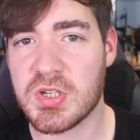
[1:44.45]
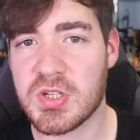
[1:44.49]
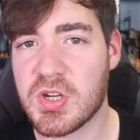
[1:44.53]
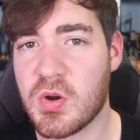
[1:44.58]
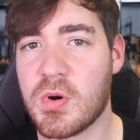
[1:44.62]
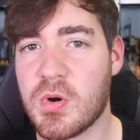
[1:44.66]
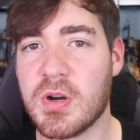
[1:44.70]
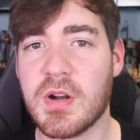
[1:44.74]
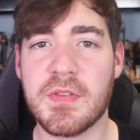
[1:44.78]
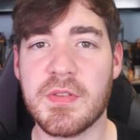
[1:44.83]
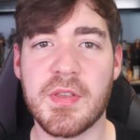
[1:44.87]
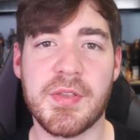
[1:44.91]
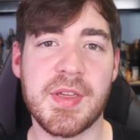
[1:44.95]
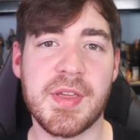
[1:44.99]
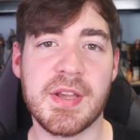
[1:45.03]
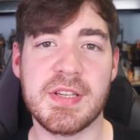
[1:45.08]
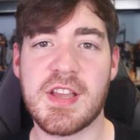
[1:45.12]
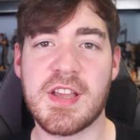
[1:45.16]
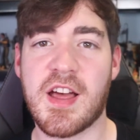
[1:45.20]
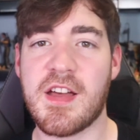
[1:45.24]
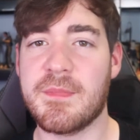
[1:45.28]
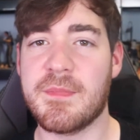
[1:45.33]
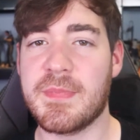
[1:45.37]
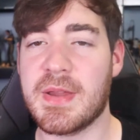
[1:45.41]
So one of the things
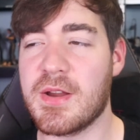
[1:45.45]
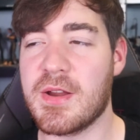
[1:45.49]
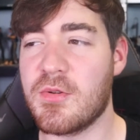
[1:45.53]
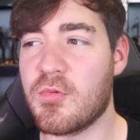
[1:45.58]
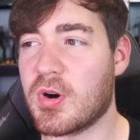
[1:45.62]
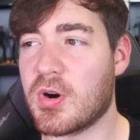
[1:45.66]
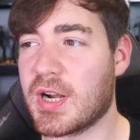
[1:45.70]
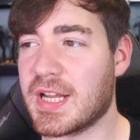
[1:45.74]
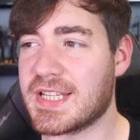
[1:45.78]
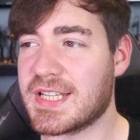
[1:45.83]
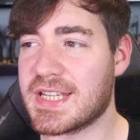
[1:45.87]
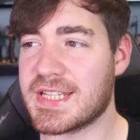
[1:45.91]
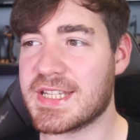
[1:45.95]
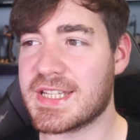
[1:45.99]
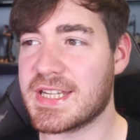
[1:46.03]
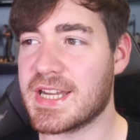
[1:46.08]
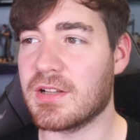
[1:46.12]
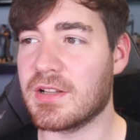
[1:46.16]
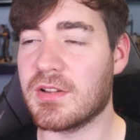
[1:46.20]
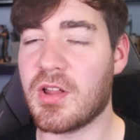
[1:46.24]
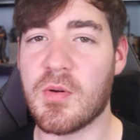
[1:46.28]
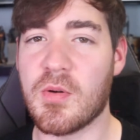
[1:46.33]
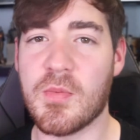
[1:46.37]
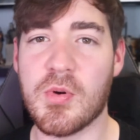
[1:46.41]
that I've been wanting to see
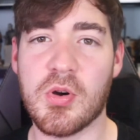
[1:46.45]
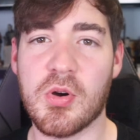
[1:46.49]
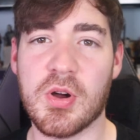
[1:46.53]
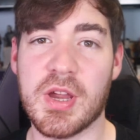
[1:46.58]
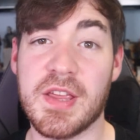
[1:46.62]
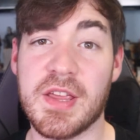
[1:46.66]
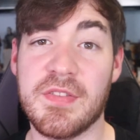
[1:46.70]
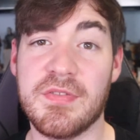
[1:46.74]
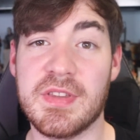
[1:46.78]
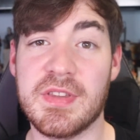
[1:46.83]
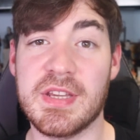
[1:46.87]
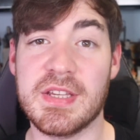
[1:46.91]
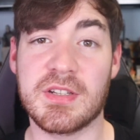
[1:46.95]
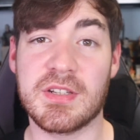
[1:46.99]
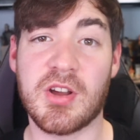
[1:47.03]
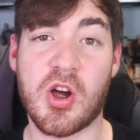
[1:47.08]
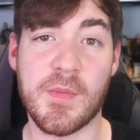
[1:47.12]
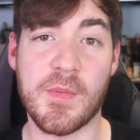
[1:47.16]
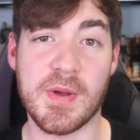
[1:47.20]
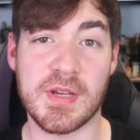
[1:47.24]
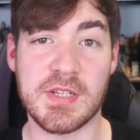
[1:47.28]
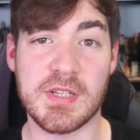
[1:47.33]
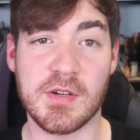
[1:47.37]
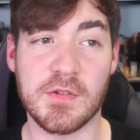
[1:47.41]
a lot more in these
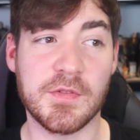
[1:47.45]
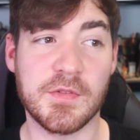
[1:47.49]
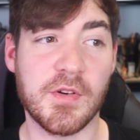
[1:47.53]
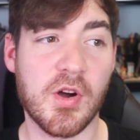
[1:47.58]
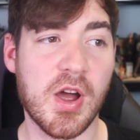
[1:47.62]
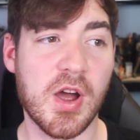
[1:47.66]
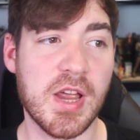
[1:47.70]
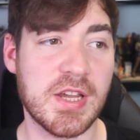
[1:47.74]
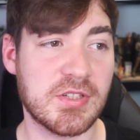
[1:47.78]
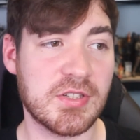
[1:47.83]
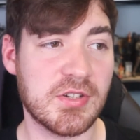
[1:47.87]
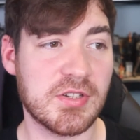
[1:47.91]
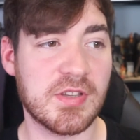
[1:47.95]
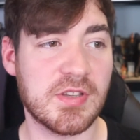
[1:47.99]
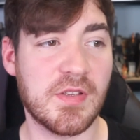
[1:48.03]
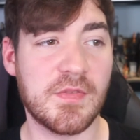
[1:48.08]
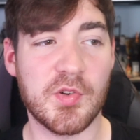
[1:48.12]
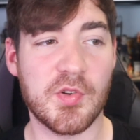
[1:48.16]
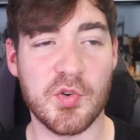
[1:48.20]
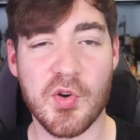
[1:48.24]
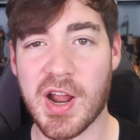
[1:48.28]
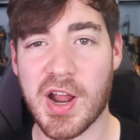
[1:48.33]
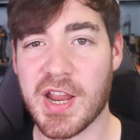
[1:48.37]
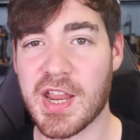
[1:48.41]
comics so far is just a
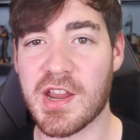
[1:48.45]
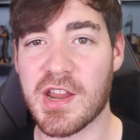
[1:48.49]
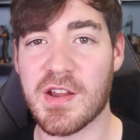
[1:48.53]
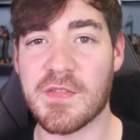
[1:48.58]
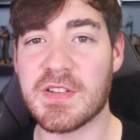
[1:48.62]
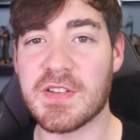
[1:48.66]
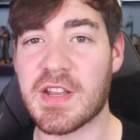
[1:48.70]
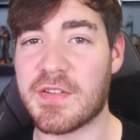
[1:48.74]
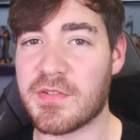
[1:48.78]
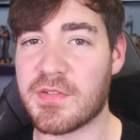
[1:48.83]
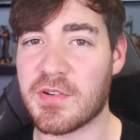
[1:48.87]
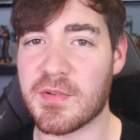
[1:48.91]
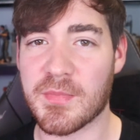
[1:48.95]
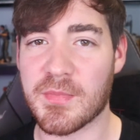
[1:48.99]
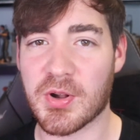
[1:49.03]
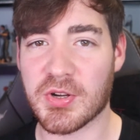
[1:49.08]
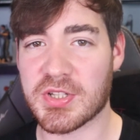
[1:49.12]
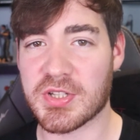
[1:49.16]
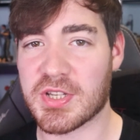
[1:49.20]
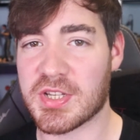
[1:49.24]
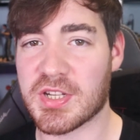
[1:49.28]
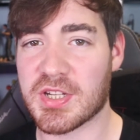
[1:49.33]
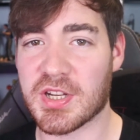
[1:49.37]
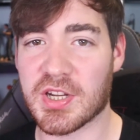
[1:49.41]
variety of different
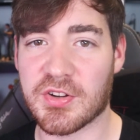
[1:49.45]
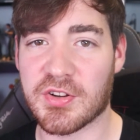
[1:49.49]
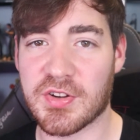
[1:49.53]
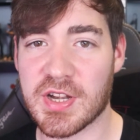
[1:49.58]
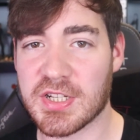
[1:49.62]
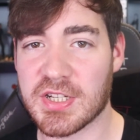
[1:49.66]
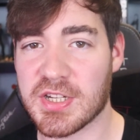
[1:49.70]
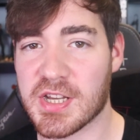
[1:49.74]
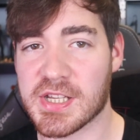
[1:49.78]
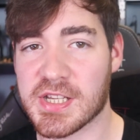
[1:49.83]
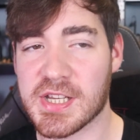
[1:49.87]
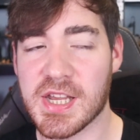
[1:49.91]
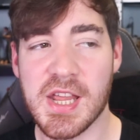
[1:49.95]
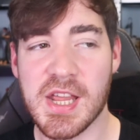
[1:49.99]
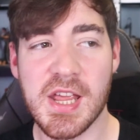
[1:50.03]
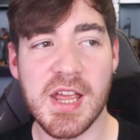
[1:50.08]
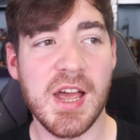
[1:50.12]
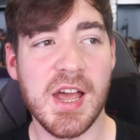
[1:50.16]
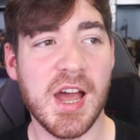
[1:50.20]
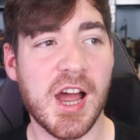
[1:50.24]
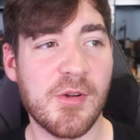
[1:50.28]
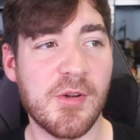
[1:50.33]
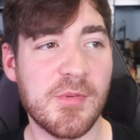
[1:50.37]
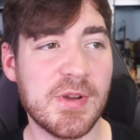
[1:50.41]
monsters and creatures,
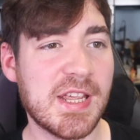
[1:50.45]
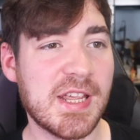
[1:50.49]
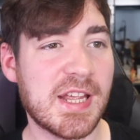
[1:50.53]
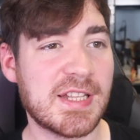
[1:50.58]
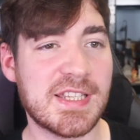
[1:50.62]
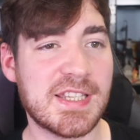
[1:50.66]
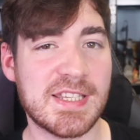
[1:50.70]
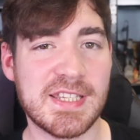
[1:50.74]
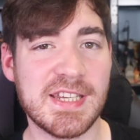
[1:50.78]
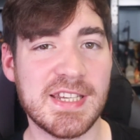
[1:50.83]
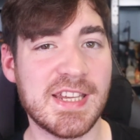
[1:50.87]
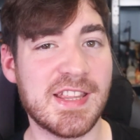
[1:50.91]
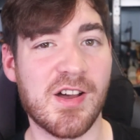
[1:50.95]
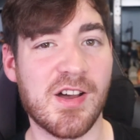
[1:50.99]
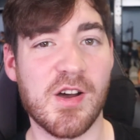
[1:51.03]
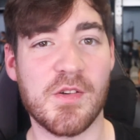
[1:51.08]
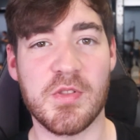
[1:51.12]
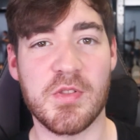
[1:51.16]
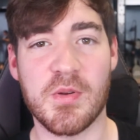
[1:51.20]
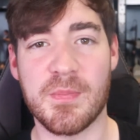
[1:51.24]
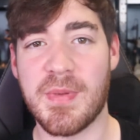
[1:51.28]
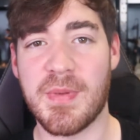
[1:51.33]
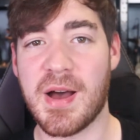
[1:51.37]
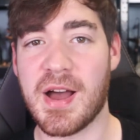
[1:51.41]
and we get to see that
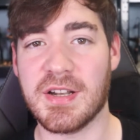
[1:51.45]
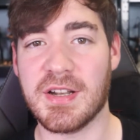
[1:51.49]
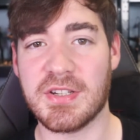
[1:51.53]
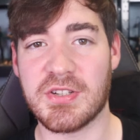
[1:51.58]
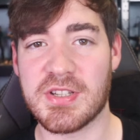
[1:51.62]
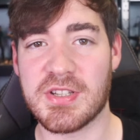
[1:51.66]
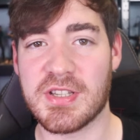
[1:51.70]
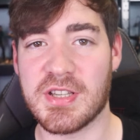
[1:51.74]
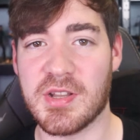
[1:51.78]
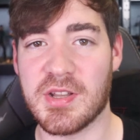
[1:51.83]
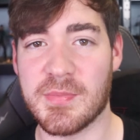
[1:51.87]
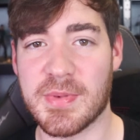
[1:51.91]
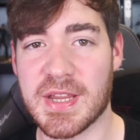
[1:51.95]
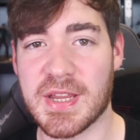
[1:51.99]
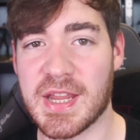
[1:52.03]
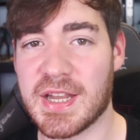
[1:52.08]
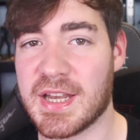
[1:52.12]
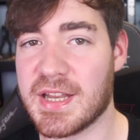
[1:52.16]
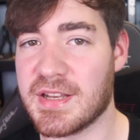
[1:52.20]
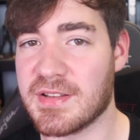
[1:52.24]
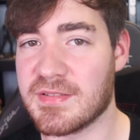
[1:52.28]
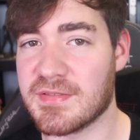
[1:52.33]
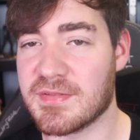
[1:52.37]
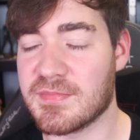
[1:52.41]
off the bat. Just in the
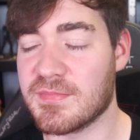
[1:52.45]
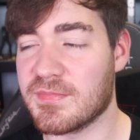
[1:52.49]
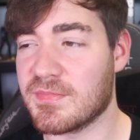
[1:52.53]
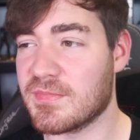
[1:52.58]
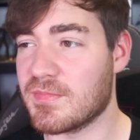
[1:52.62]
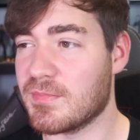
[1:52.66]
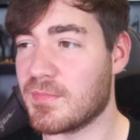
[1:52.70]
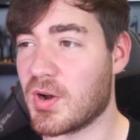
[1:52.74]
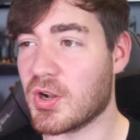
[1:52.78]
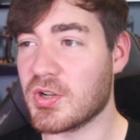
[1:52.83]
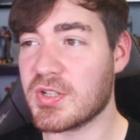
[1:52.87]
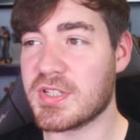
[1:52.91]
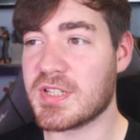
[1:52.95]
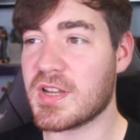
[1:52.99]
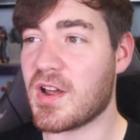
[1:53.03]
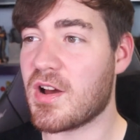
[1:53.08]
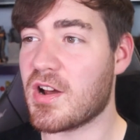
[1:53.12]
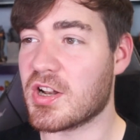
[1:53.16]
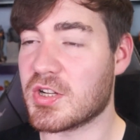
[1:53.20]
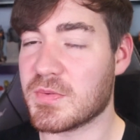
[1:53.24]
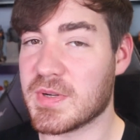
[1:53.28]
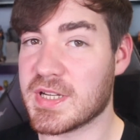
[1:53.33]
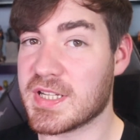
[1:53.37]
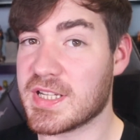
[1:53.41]
beginning
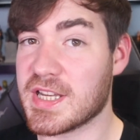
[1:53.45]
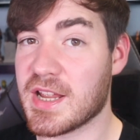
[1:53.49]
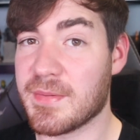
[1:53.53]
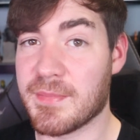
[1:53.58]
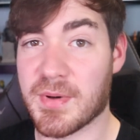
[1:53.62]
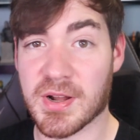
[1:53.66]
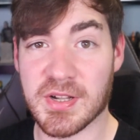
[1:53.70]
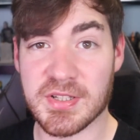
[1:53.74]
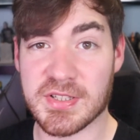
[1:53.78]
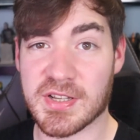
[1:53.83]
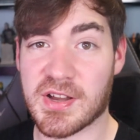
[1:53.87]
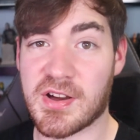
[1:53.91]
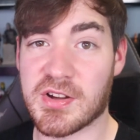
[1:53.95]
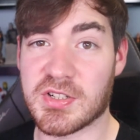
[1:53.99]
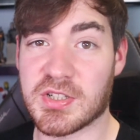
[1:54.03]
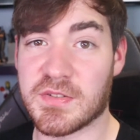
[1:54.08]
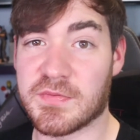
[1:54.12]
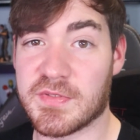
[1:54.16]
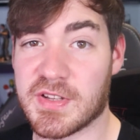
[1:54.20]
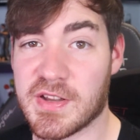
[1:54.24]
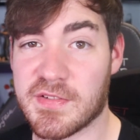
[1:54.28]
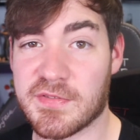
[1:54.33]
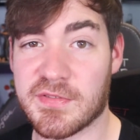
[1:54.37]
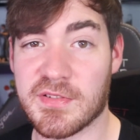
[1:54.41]
montage, we see a montage
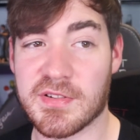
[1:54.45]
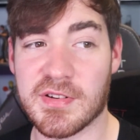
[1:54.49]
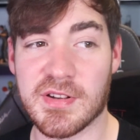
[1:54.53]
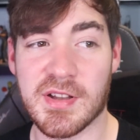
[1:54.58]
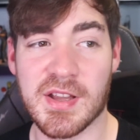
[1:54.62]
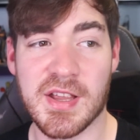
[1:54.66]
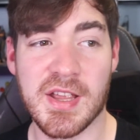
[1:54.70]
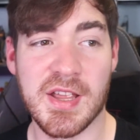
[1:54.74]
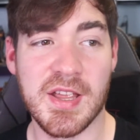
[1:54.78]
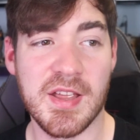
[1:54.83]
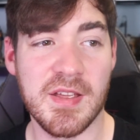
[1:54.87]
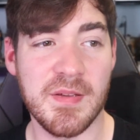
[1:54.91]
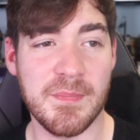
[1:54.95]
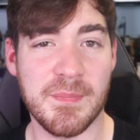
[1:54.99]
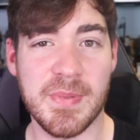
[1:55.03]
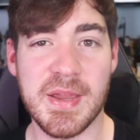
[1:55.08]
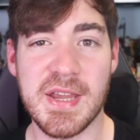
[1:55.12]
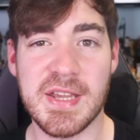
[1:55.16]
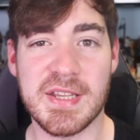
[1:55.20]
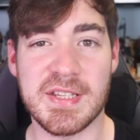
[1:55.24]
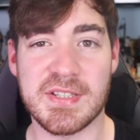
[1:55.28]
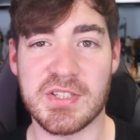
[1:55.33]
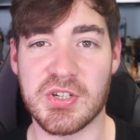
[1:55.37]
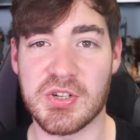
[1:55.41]
of different
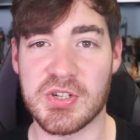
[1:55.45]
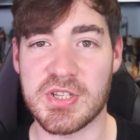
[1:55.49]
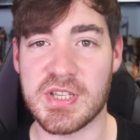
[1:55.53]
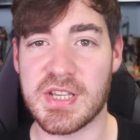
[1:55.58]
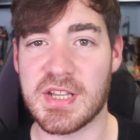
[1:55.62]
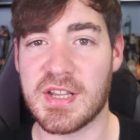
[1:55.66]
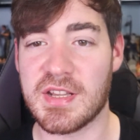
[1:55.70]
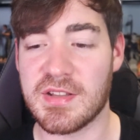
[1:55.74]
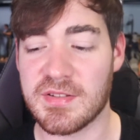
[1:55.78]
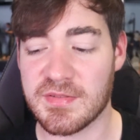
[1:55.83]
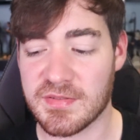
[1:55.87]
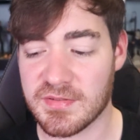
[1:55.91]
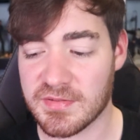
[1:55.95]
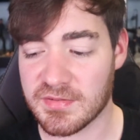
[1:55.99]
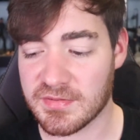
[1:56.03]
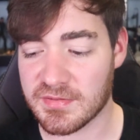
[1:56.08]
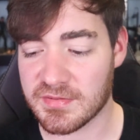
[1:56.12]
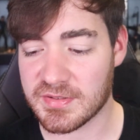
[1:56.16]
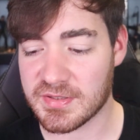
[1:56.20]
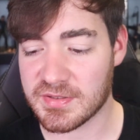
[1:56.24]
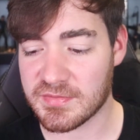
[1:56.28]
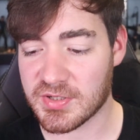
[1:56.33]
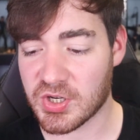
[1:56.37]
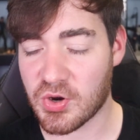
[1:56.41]
beasts just
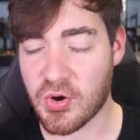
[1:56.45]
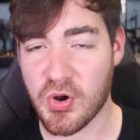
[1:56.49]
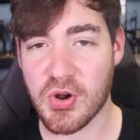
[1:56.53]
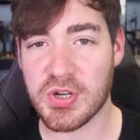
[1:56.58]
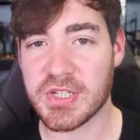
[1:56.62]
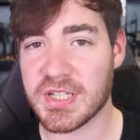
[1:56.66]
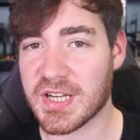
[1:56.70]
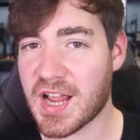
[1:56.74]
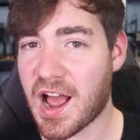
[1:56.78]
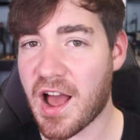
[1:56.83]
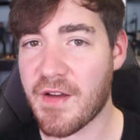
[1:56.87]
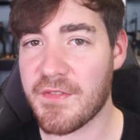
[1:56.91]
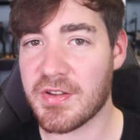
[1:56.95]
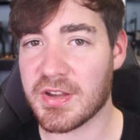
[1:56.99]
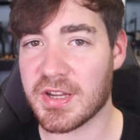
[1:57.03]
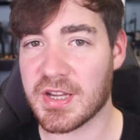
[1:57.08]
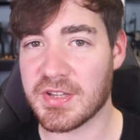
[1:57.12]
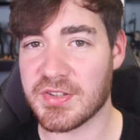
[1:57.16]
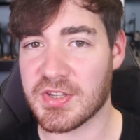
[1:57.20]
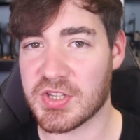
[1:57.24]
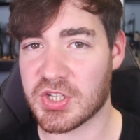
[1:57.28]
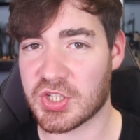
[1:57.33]
causing havoc in the